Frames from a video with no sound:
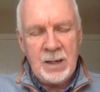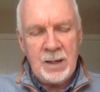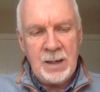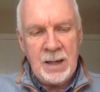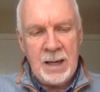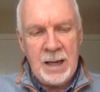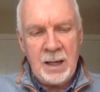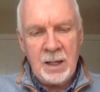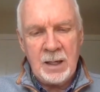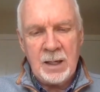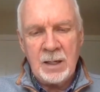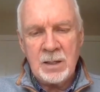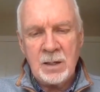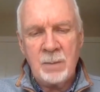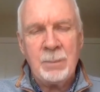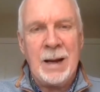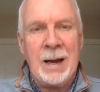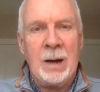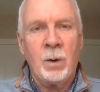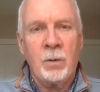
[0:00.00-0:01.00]
elegant and
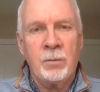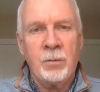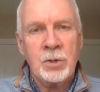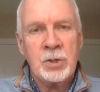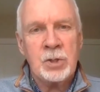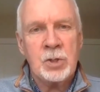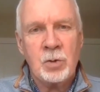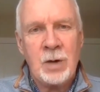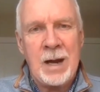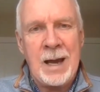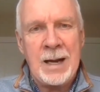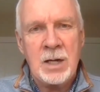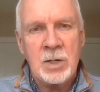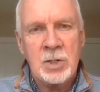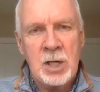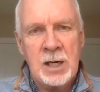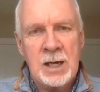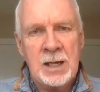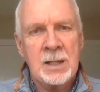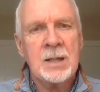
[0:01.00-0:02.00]
powerful
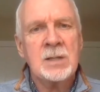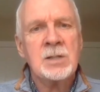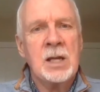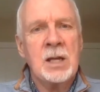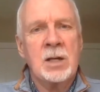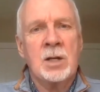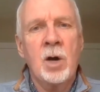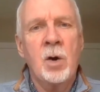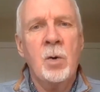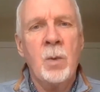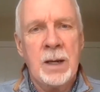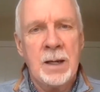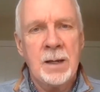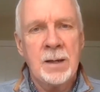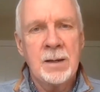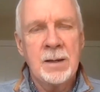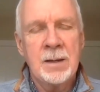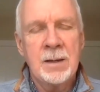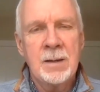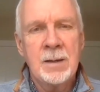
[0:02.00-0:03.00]
strategy and let's get going.
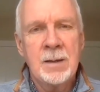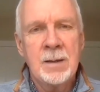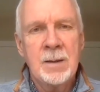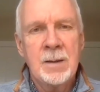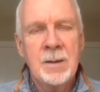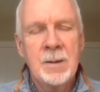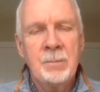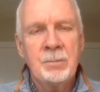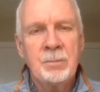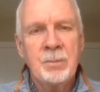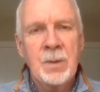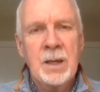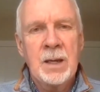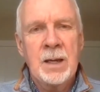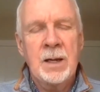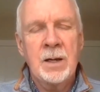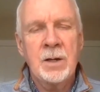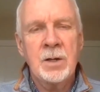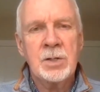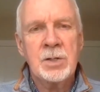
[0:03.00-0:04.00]

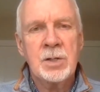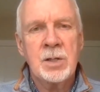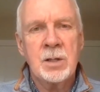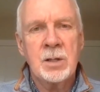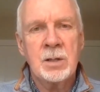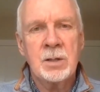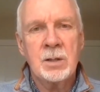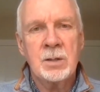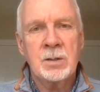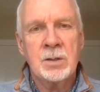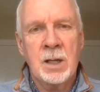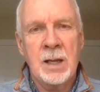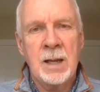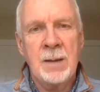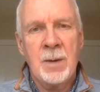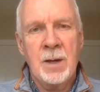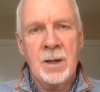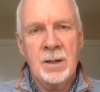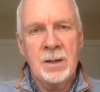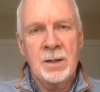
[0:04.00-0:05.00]
Here's the
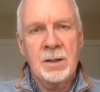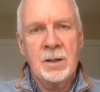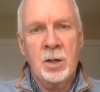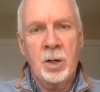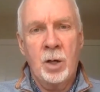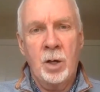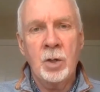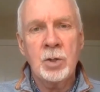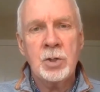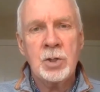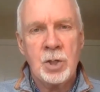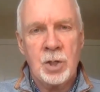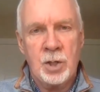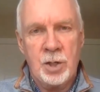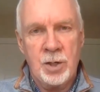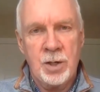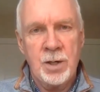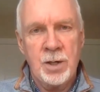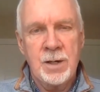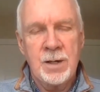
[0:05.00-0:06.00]
dilemma.
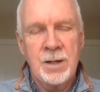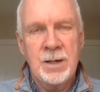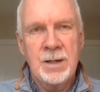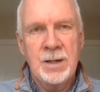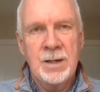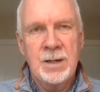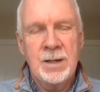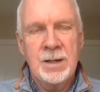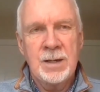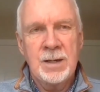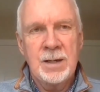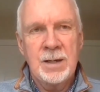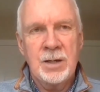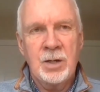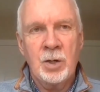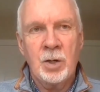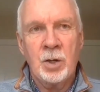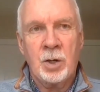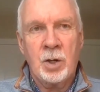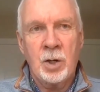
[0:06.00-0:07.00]
Culture,
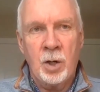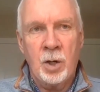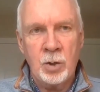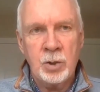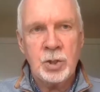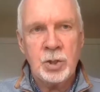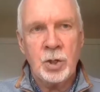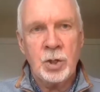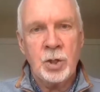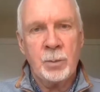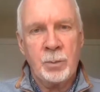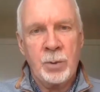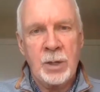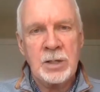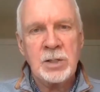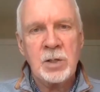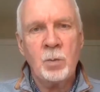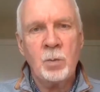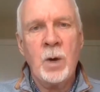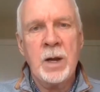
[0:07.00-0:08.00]
your
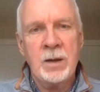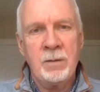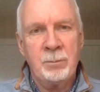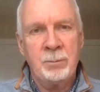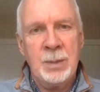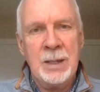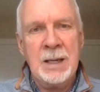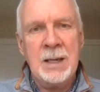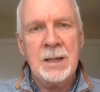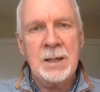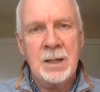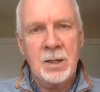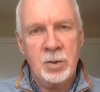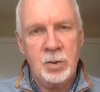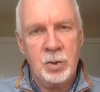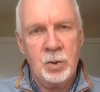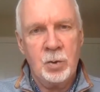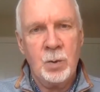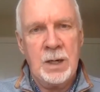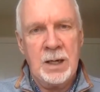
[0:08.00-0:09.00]
present way of being and
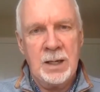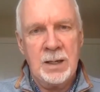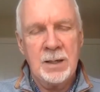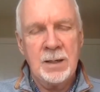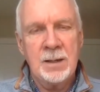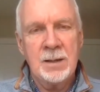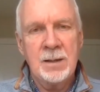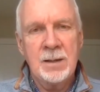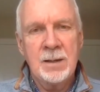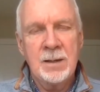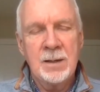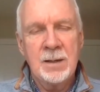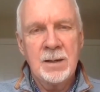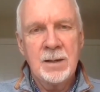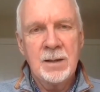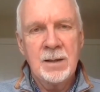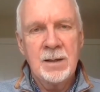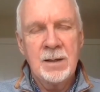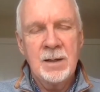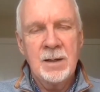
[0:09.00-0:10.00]
doing,
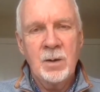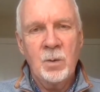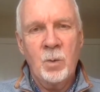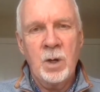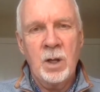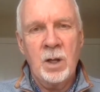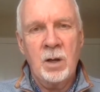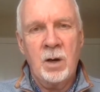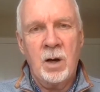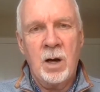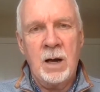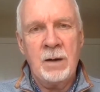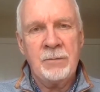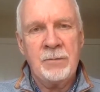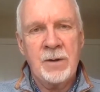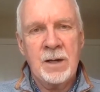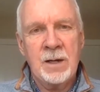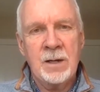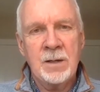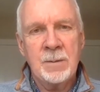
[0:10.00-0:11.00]
will
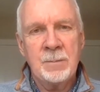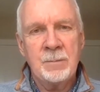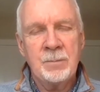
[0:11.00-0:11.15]
often